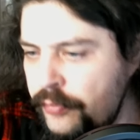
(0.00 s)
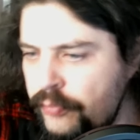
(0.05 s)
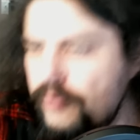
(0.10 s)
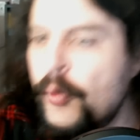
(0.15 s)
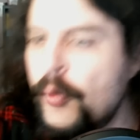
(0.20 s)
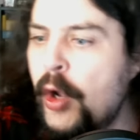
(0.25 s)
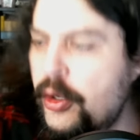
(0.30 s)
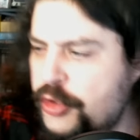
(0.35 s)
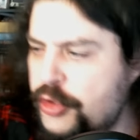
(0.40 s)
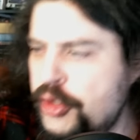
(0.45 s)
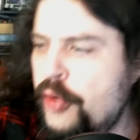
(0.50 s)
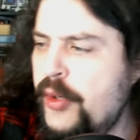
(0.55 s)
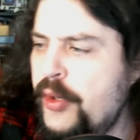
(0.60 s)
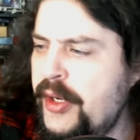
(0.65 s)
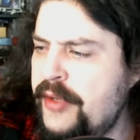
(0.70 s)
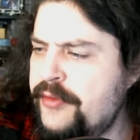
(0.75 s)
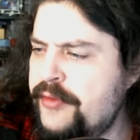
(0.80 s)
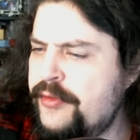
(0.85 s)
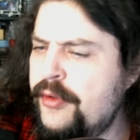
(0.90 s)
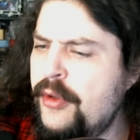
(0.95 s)
Also, it
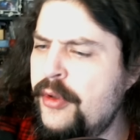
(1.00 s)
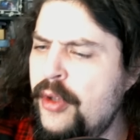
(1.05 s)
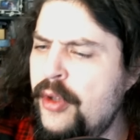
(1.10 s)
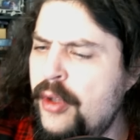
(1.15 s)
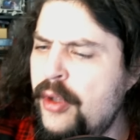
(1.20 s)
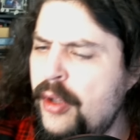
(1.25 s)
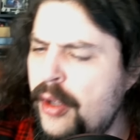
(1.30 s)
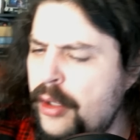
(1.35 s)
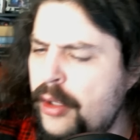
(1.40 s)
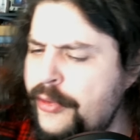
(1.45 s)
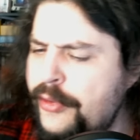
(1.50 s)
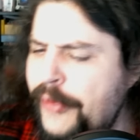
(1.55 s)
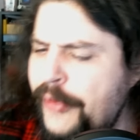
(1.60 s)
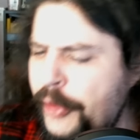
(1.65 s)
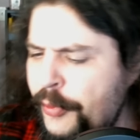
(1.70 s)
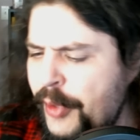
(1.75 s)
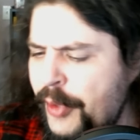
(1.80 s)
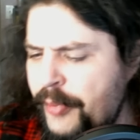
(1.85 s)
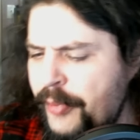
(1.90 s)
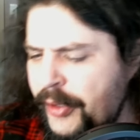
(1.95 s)
is a little
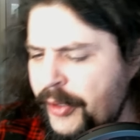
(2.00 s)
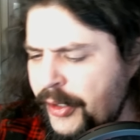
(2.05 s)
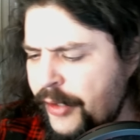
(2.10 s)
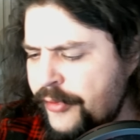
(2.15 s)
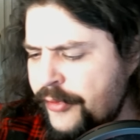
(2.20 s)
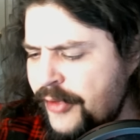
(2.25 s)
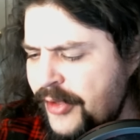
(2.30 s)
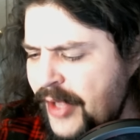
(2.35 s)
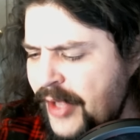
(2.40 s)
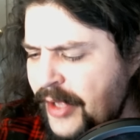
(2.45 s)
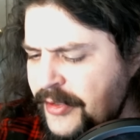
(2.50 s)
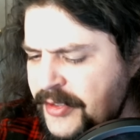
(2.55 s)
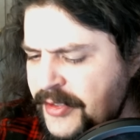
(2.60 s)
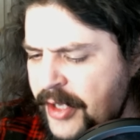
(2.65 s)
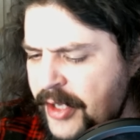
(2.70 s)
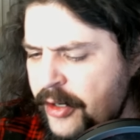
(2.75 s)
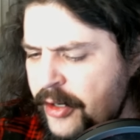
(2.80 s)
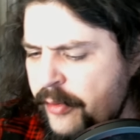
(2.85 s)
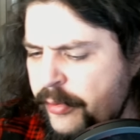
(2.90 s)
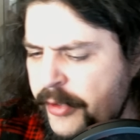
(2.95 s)
bit bigger than that
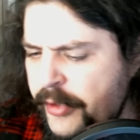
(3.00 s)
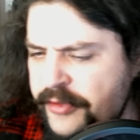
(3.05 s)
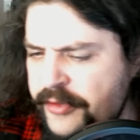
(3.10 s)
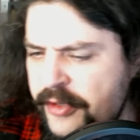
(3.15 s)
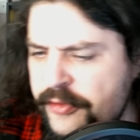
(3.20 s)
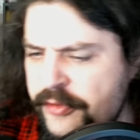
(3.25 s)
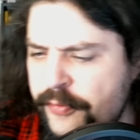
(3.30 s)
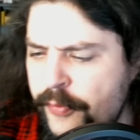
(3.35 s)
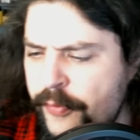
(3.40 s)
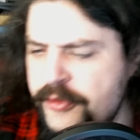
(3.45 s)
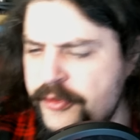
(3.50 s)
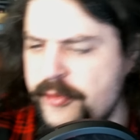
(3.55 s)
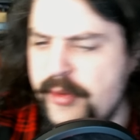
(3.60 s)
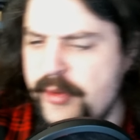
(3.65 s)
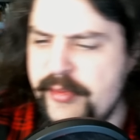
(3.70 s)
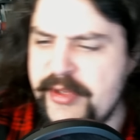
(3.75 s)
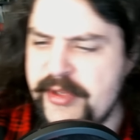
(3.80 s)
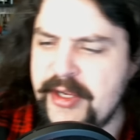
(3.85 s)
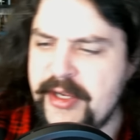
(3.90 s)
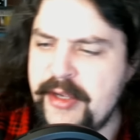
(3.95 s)
standard PlayStation 4, so
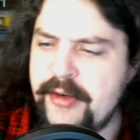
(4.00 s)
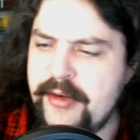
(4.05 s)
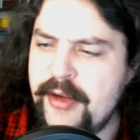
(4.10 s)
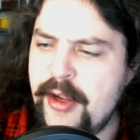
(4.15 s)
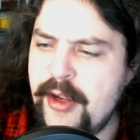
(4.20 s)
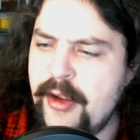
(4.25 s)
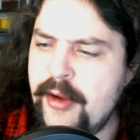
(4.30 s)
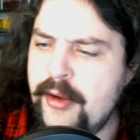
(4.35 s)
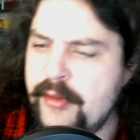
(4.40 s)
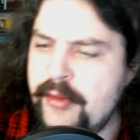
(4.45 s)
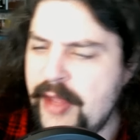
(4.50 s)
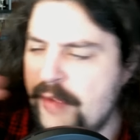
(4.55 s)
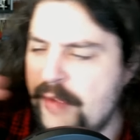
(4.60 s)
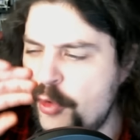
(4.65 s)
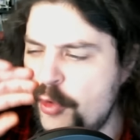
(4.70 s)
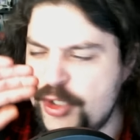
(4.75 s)
maybe they have more